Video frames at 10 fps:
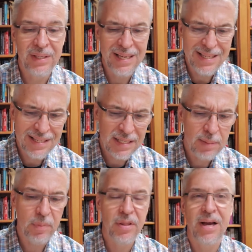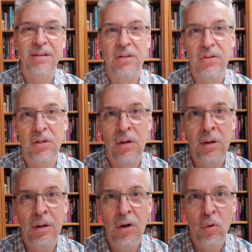He sympathizes
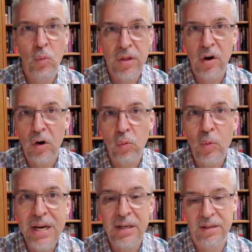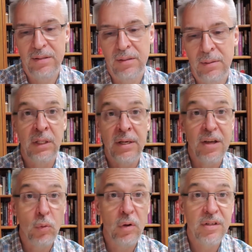with our weakness. Now,
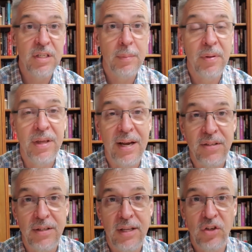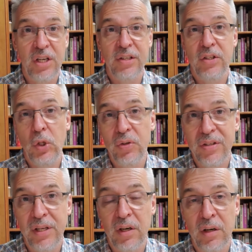the word sympathizes that Jesus
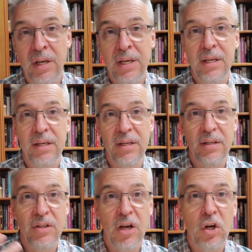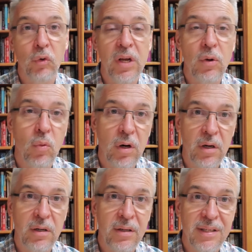uses here is a Greek
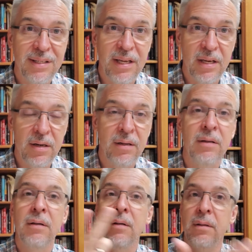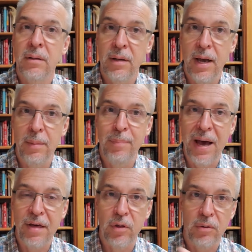word, syn, and
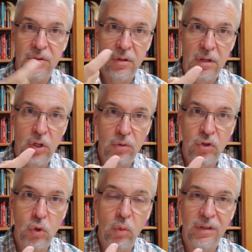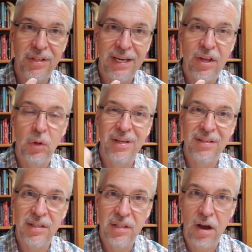pathos. And those two words together mean
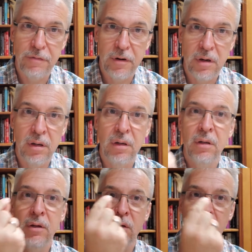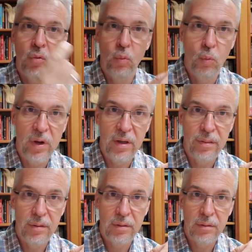suffer
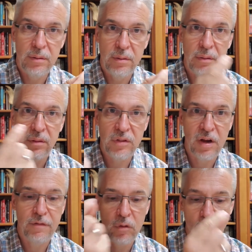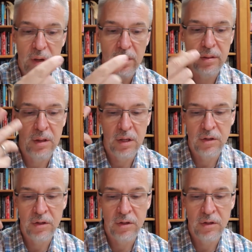with. Suffer with.